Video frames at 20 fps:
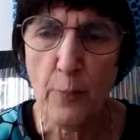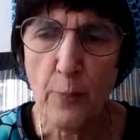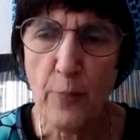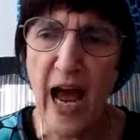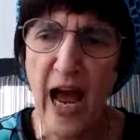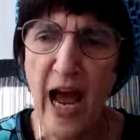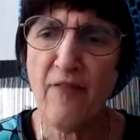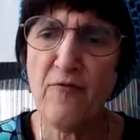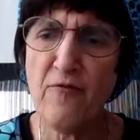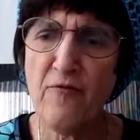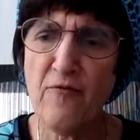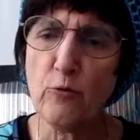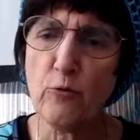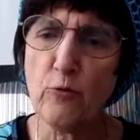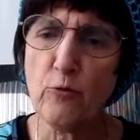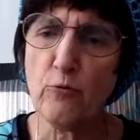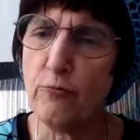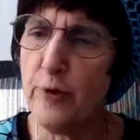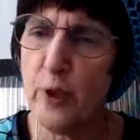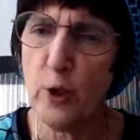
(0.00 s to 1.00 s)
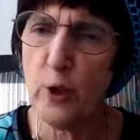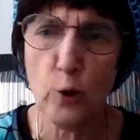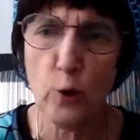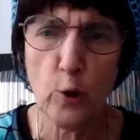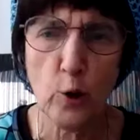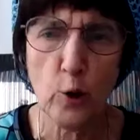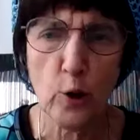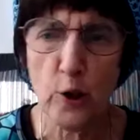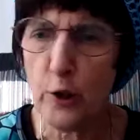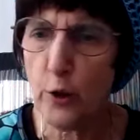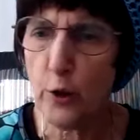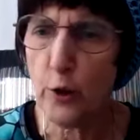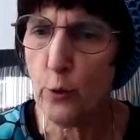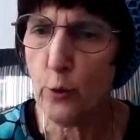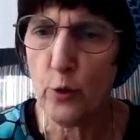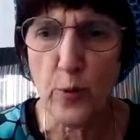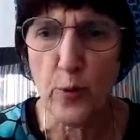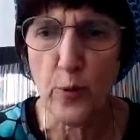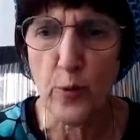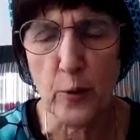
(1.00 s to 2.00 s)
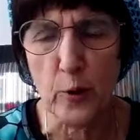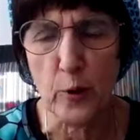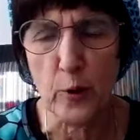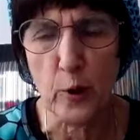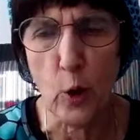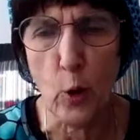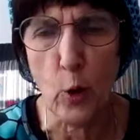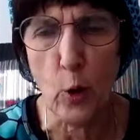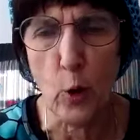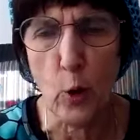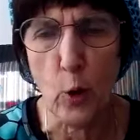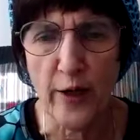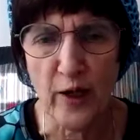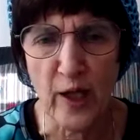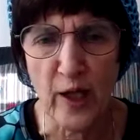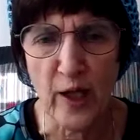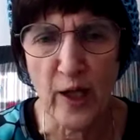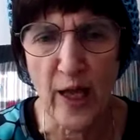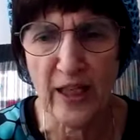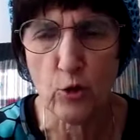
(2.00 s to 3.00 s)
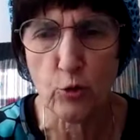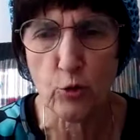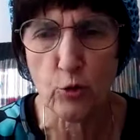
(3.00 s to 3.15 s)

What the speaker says: But I've been real clear with people that want to, like,